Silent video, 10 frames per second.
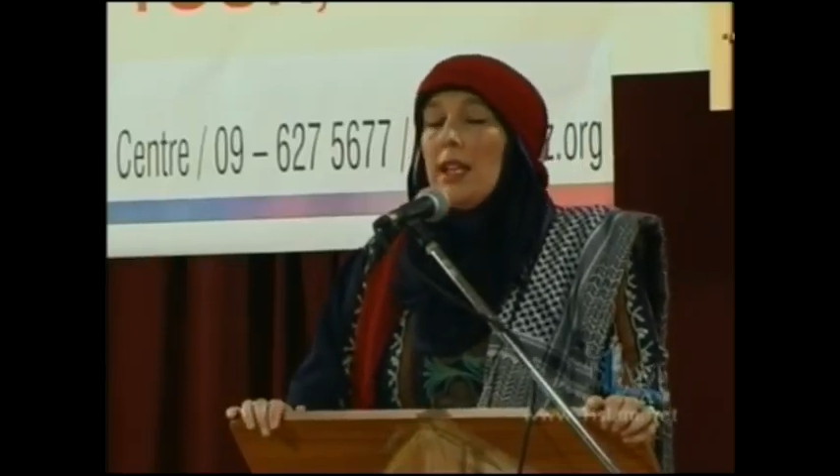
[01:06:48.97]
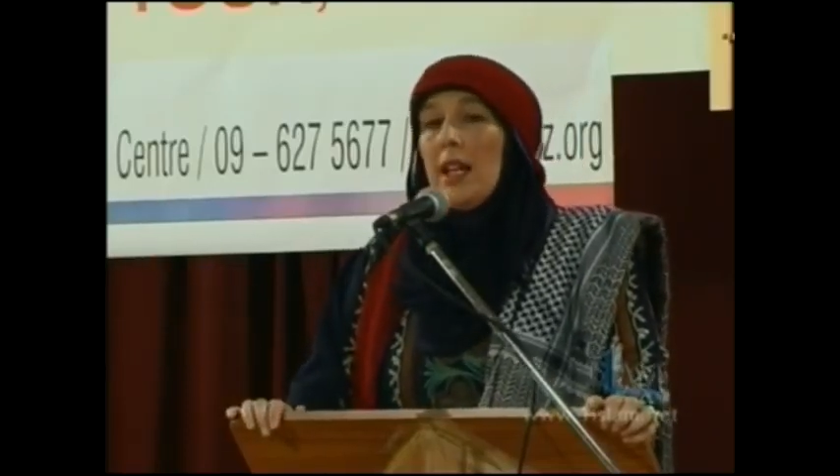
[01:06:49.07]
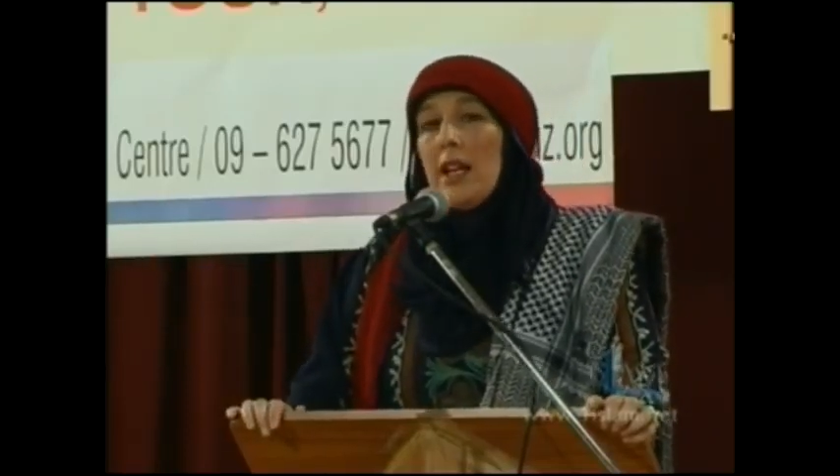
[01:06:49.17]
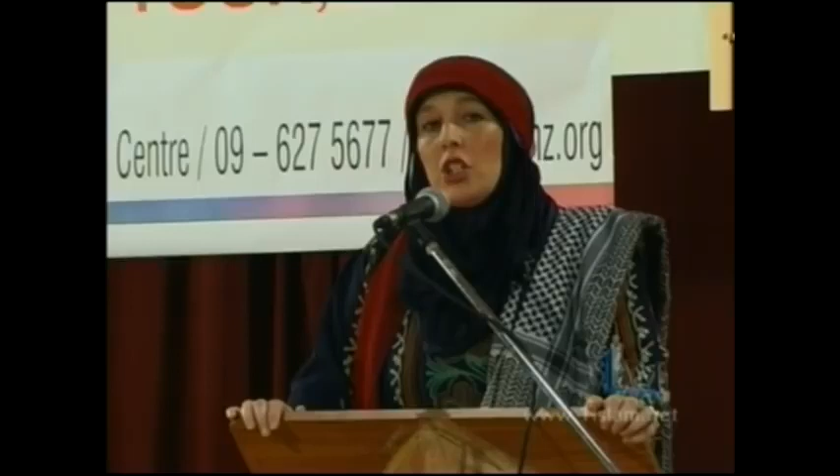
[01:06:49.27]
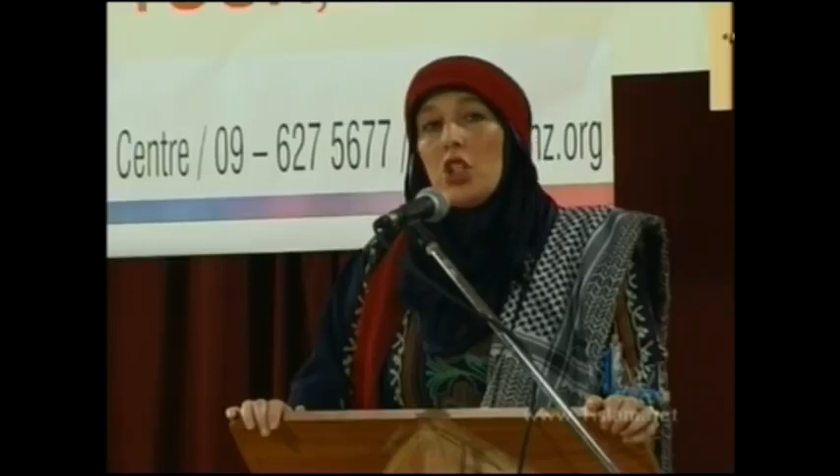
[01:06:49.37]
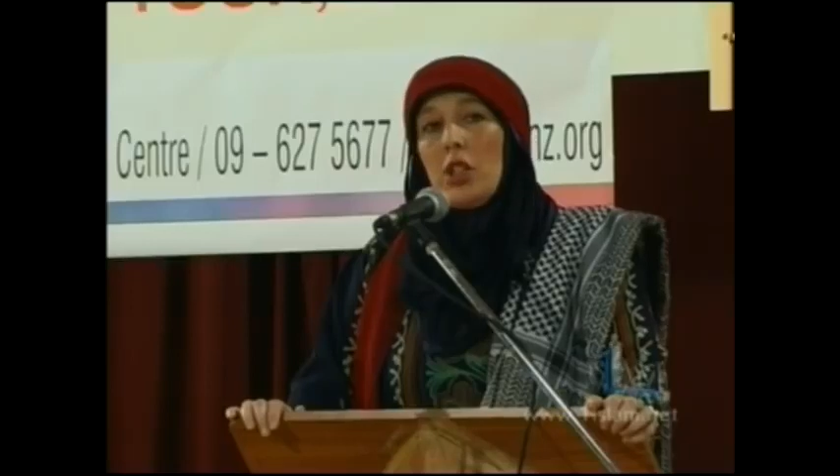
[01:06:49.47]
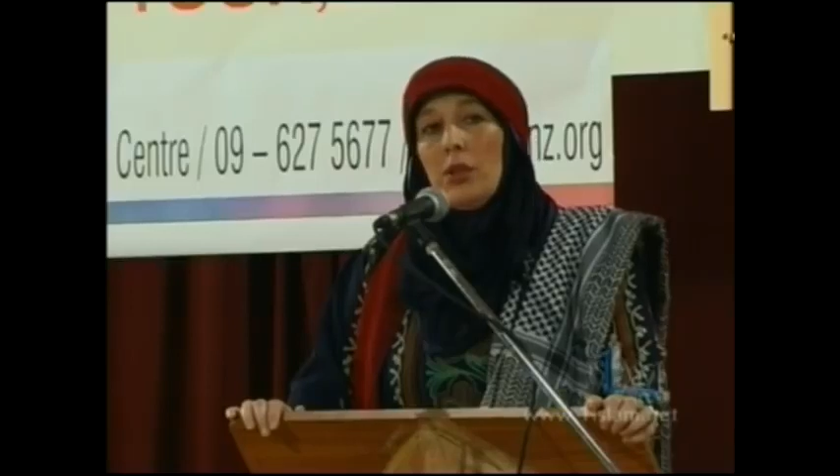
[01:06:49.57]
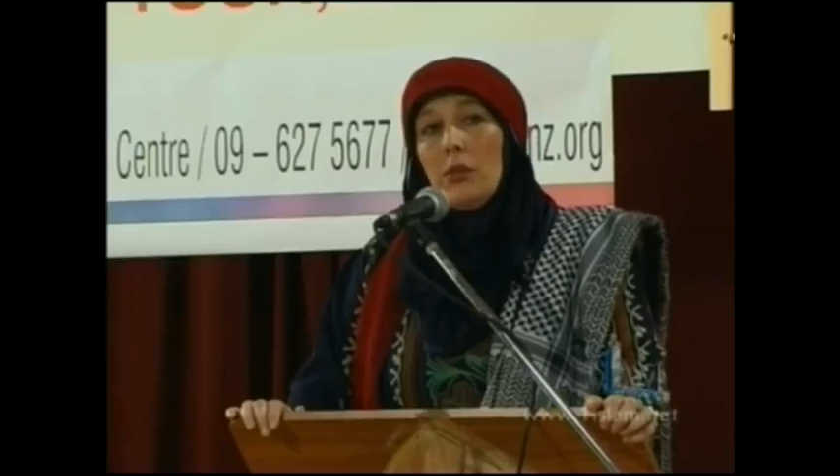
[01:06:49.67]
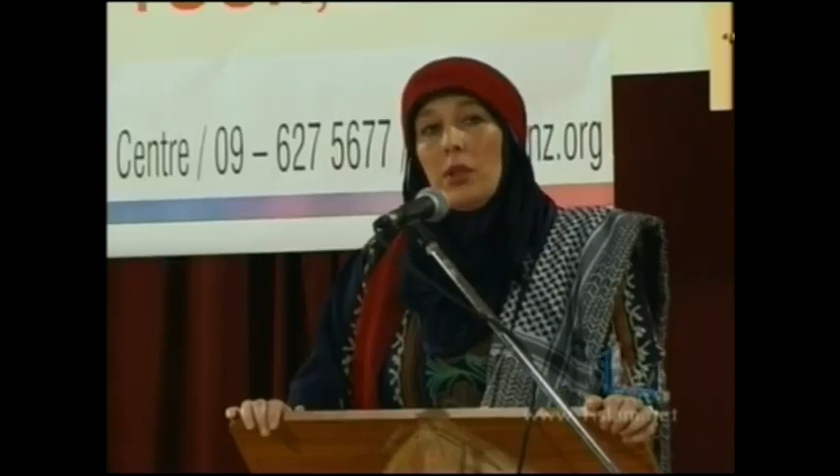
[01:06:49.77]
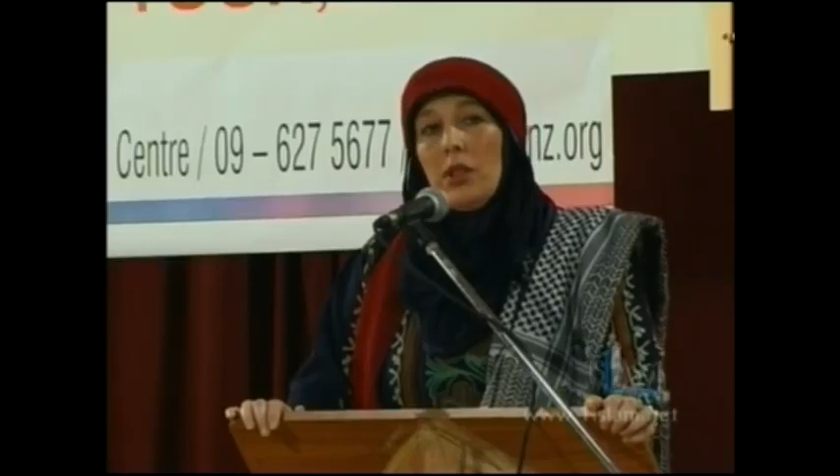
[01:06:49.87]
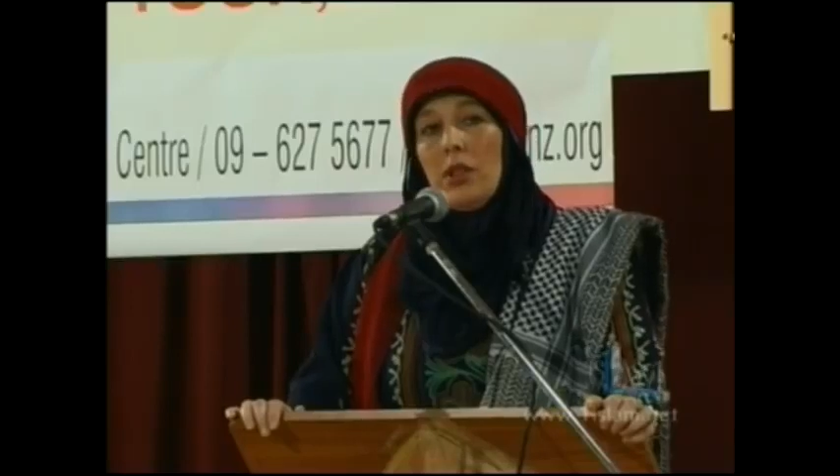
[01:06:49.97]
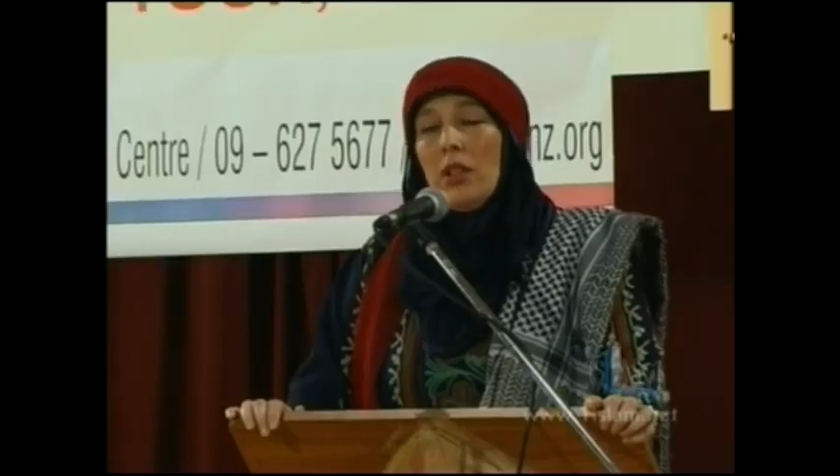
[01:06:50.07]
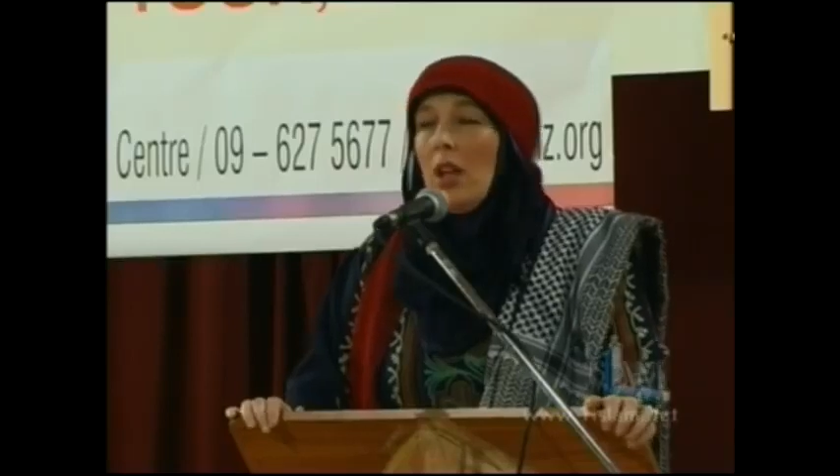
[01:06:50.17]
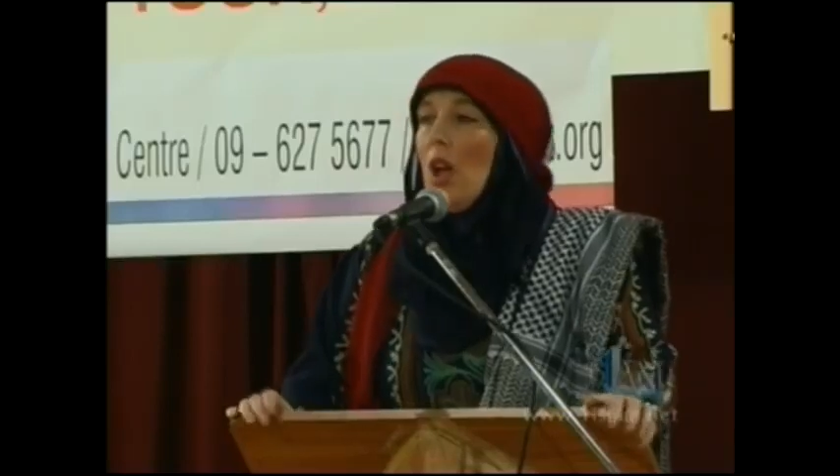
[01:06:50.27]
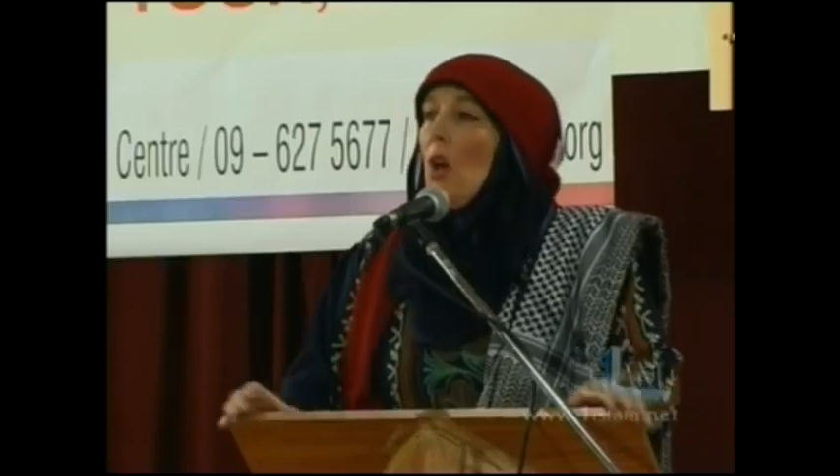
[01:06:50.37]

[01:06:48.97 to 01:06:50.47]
they actually were.